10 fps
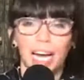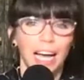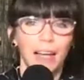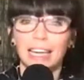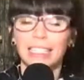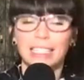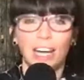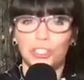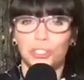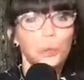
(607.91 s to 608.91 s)
I did
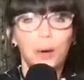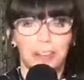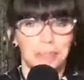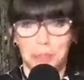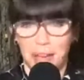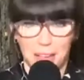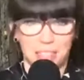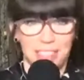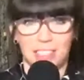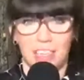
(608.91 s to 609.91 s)
not do well in piano
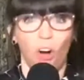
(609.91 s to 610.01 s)
lessons at